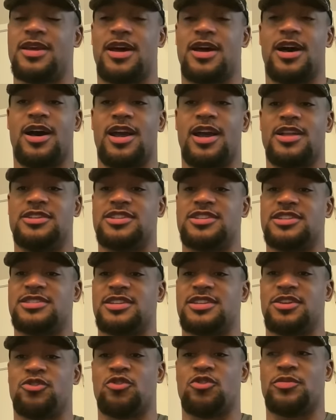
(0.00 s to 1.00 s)
Uh, and just
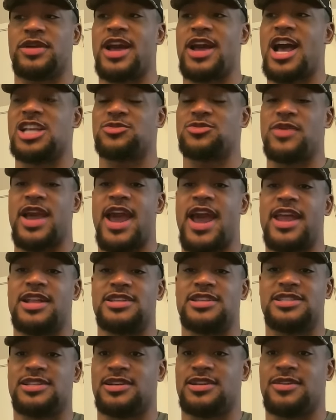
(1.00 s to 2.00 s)
the group of guys we
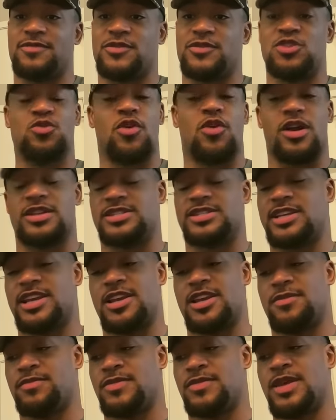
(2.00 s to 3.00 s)
added to to our
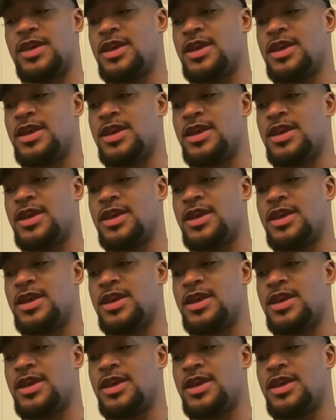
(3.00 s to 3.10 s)
team.